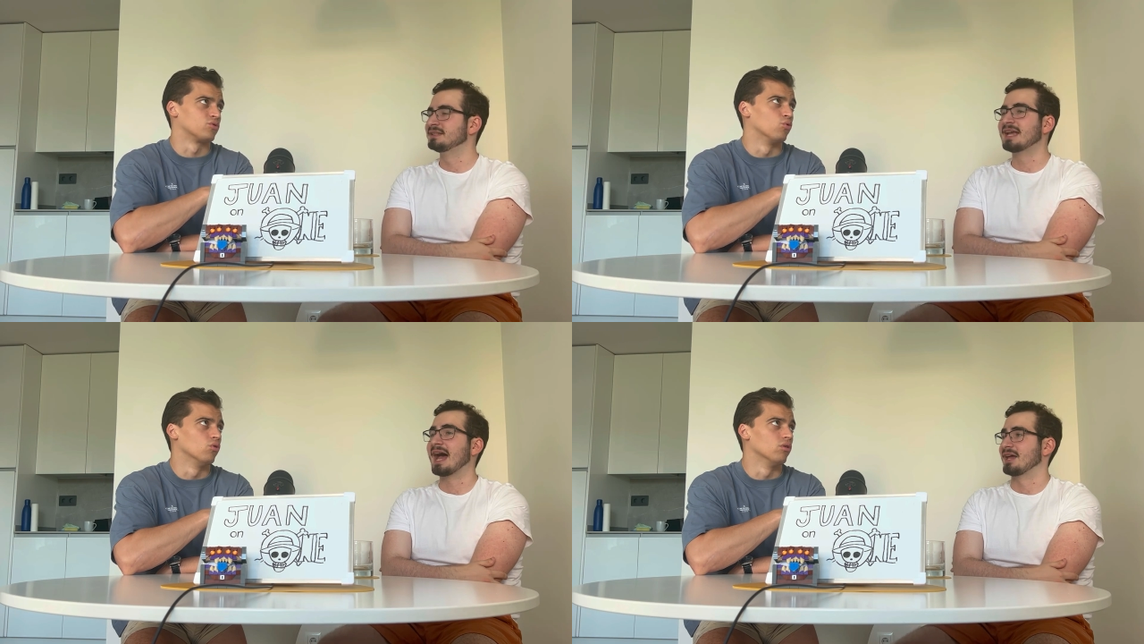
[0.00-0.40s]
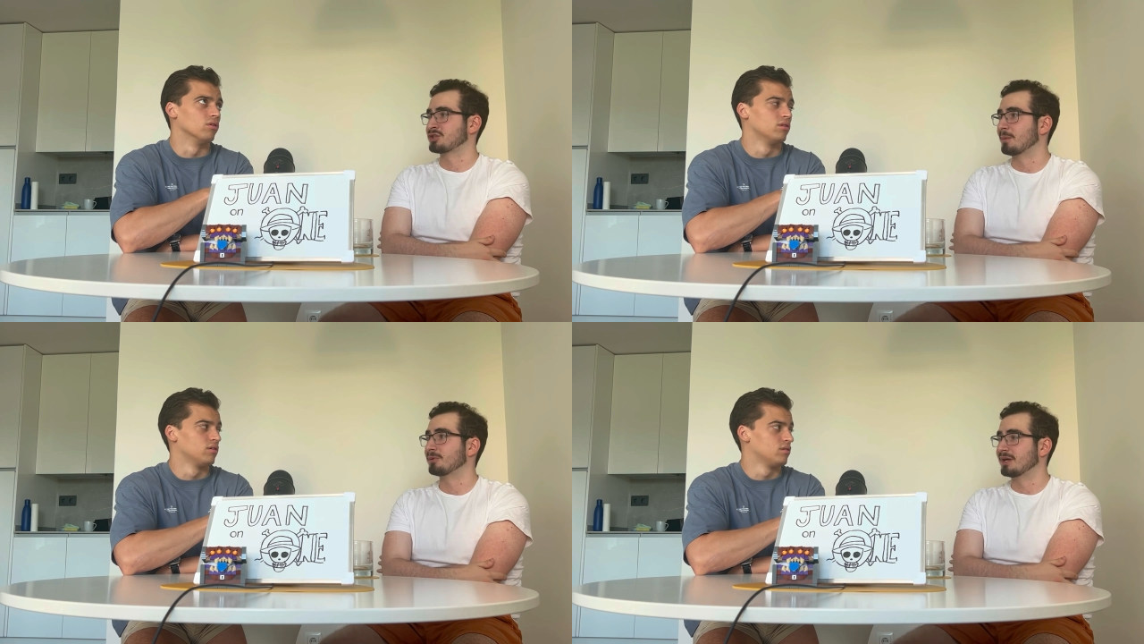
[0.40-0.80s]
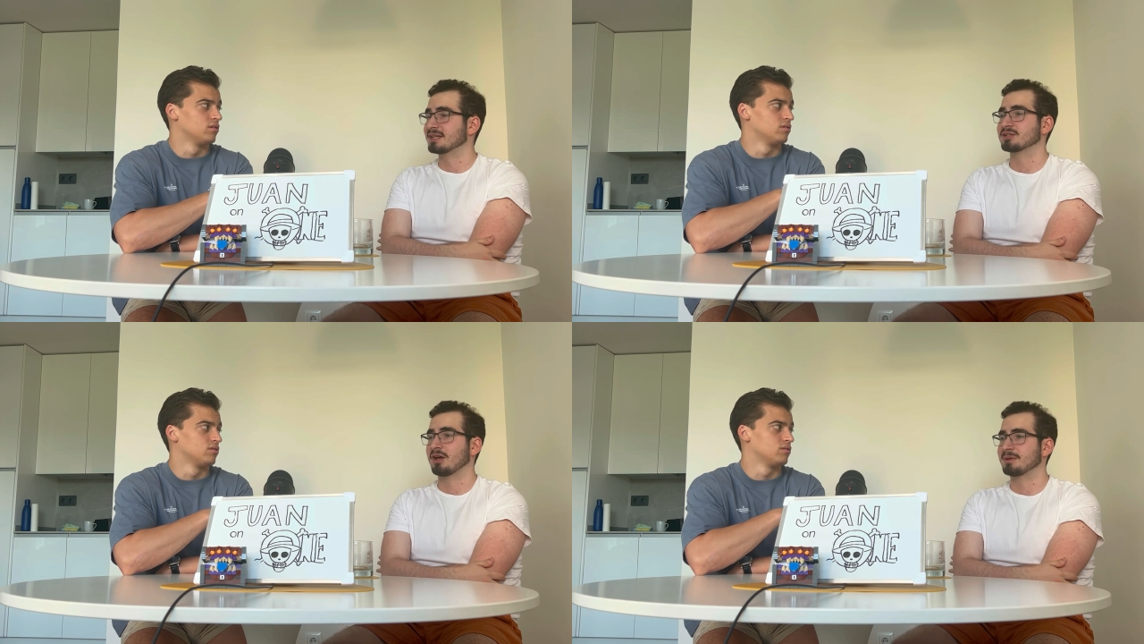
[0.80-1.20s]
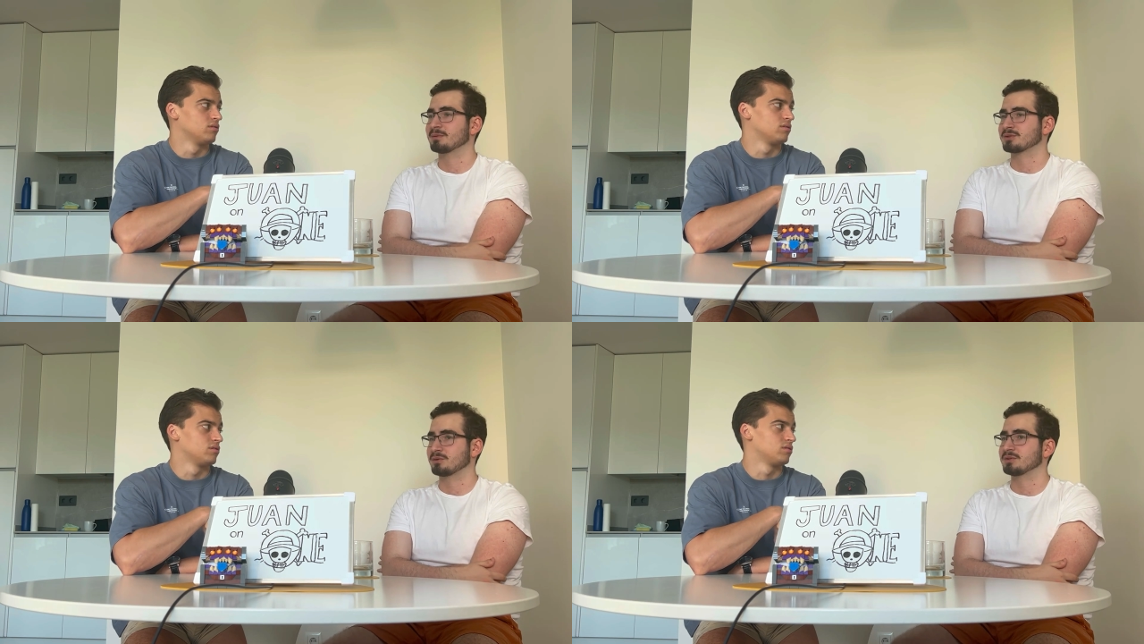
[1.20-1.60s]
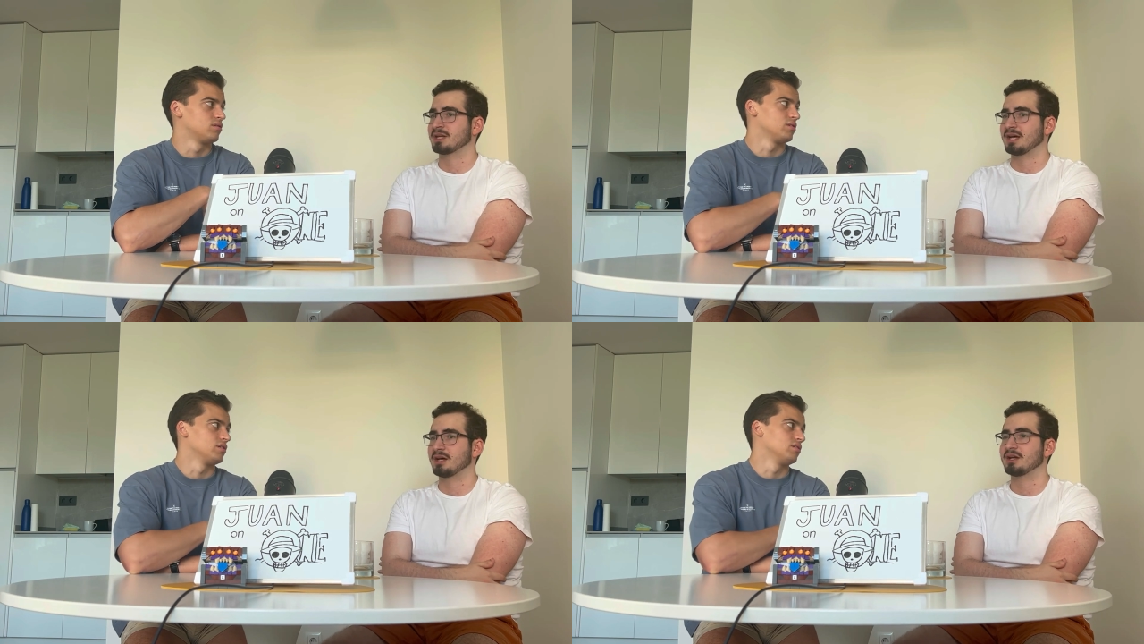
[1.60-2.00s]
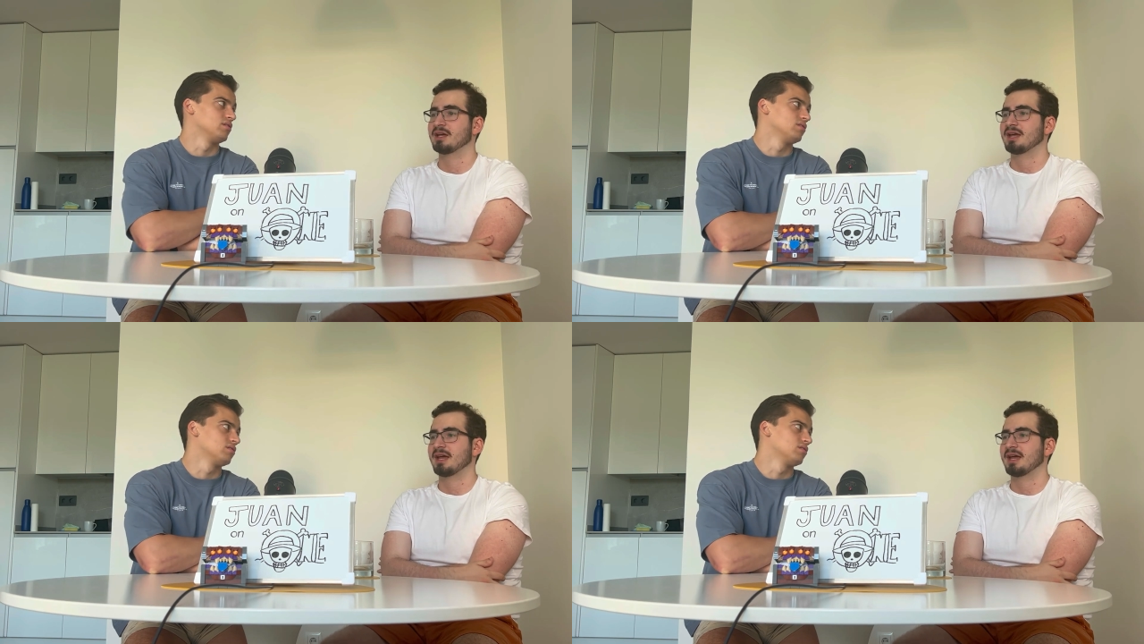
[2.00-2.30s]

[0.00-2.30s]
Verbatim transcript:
Speaker 1: Cool. Yeah, Chopper Enies Lobby was cool as hell,